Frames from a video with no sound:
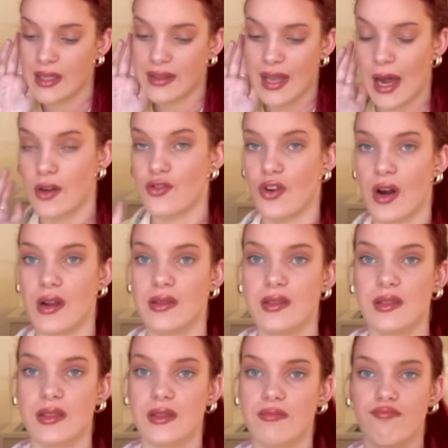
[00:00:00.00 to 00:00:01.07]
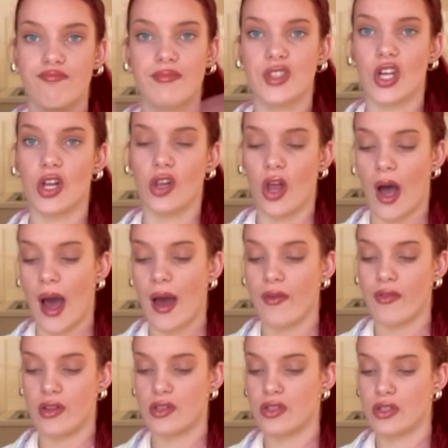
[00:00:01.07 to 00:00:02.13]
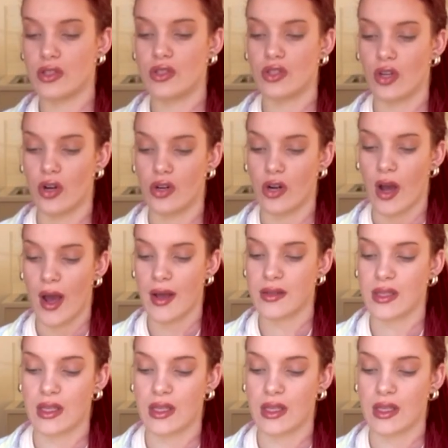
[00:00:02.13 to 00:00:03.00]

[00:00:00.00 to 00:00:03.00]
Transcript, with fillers: that dress to life. It's just so nice.